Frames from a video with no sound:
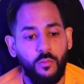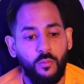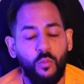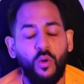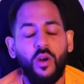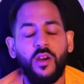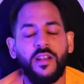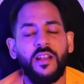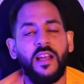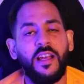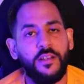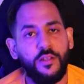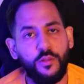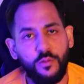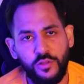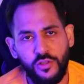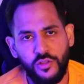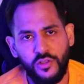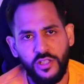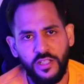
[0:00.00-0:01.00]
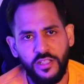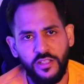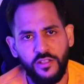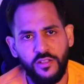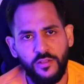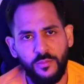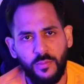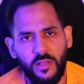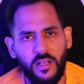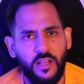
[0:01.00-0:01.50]
what can I do to
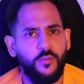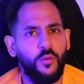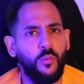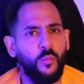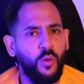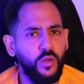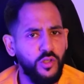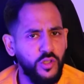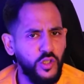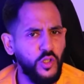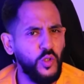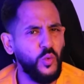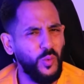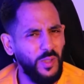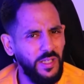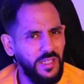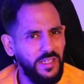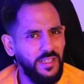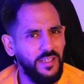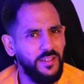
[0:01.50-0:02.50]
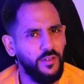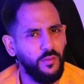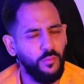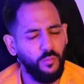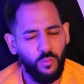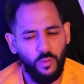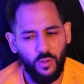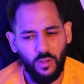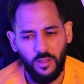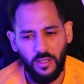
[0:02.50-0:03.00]
change my life? What do you eat?
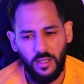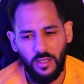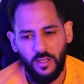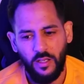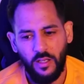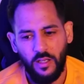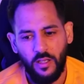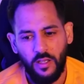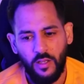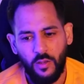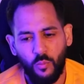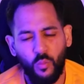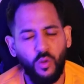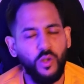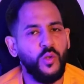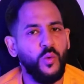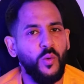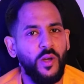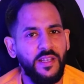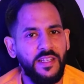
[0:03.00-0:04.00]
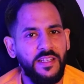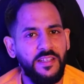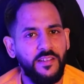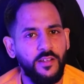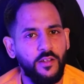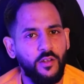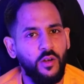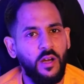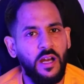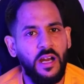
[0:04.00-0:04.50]
What, what do I need to
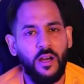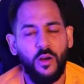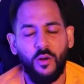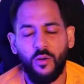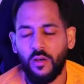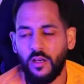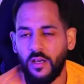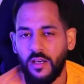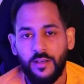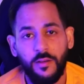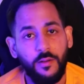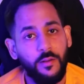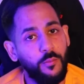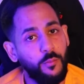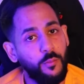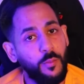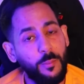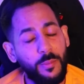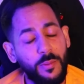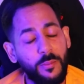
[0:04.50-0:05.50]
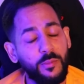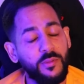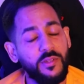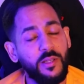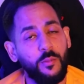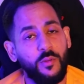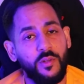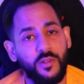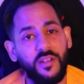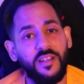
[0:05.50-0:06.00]
cut out? And when people say,
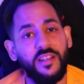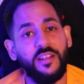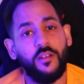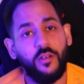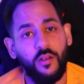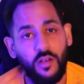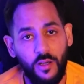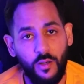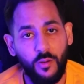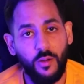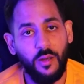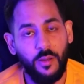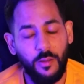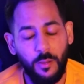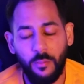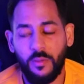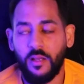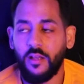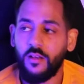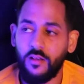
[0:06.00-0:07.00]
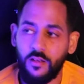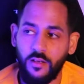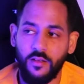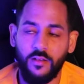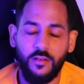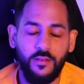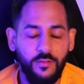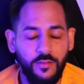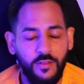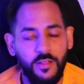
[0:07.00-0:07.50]
what do I need to cut out? I'm like, oh,
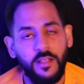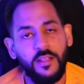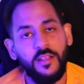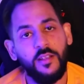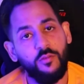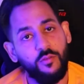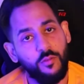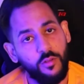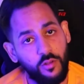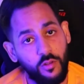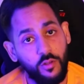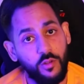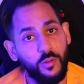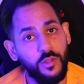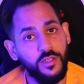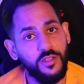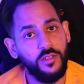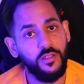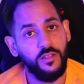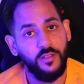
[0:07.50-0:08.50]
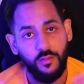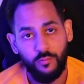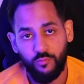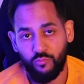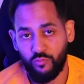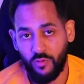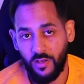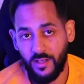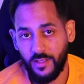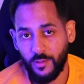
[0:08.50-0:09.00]
good question,
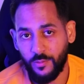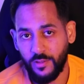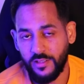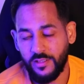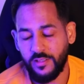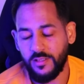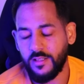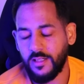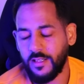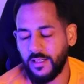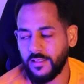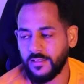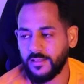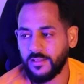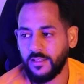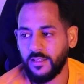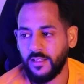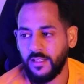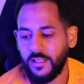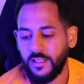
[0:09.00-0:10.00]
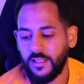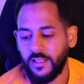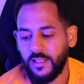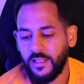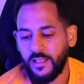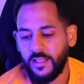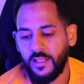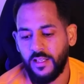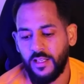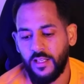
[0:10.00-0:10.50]
right question to ask.
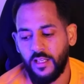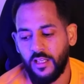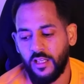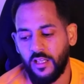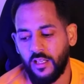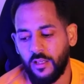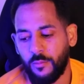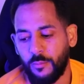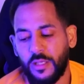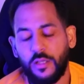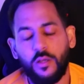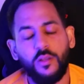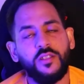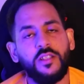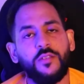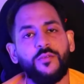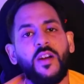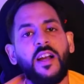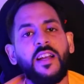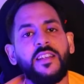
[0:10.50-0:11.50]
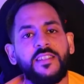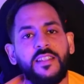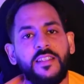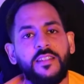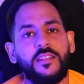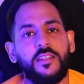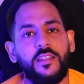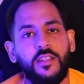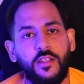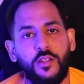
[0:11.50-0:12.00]
Because if I
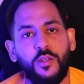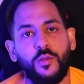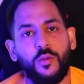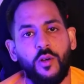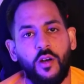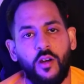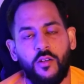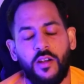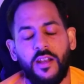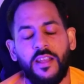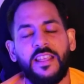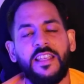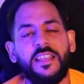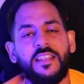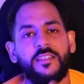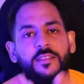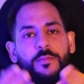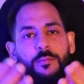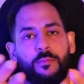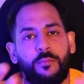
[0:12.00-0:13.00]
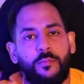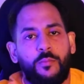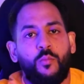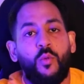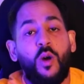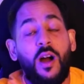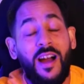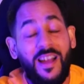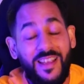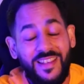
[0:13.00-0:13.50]
said to you, all right, here's
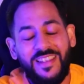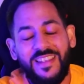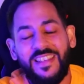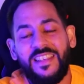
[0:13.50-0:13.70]
what I